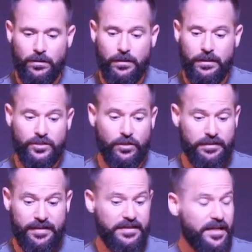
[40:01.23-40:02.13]
So,
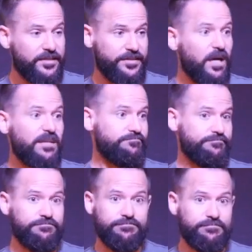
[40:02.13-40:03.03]
and then God's done.
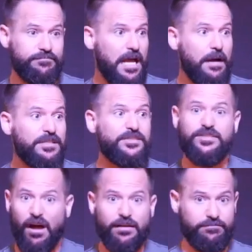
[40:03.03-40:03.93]
Now he's
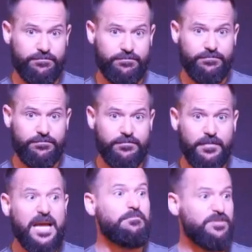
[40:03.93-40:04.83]
done.
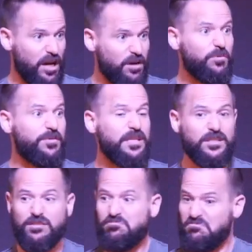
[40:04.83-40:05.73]
I am done with
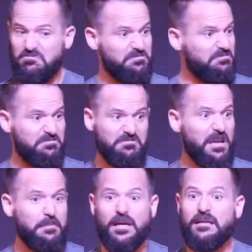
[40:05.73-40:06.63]
these.
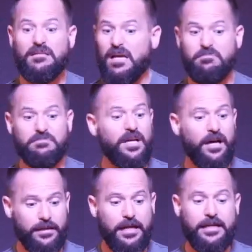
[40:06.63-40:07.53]
I'm, I'm
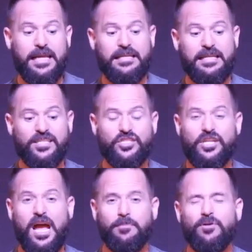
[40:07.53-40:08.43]
done. And, and next
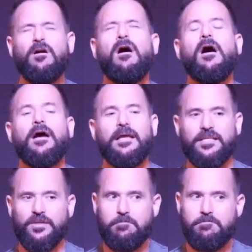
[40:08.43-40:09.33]
chapter
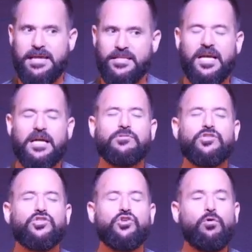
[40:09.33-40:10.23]
is amazing. I'm
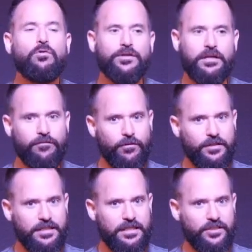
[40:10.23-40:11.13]
so looking
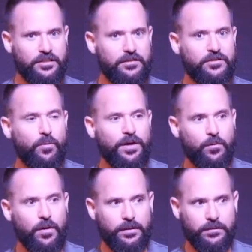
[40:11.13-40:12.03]
forward to teaching
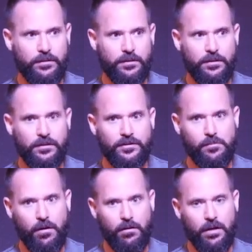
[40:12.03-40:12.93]
21
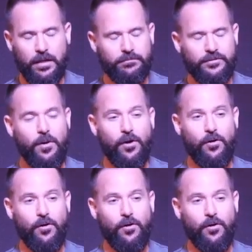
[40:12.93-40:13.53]
tomorrow, uh, tomorrow,